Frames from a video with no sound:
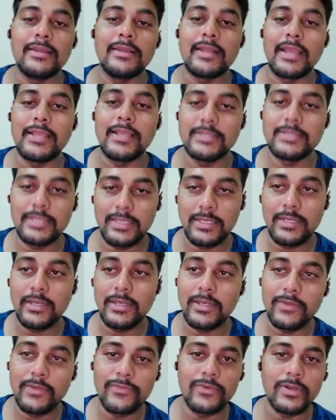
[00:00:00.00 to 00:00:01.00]
in a
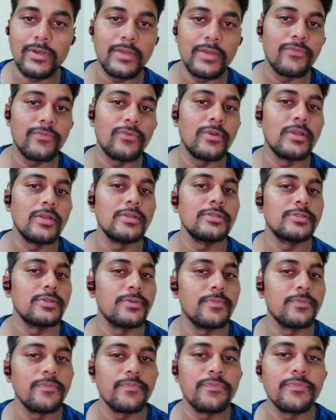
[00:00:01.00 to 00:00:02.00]
different
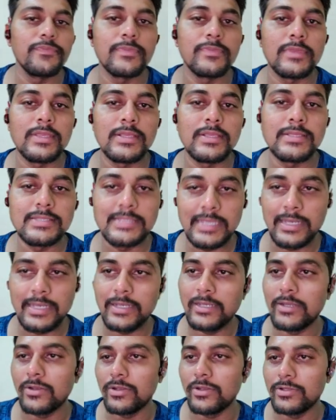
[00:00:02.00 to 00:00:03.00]
gender
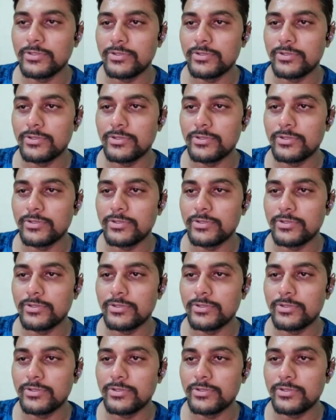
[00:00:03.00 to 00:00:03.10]
also.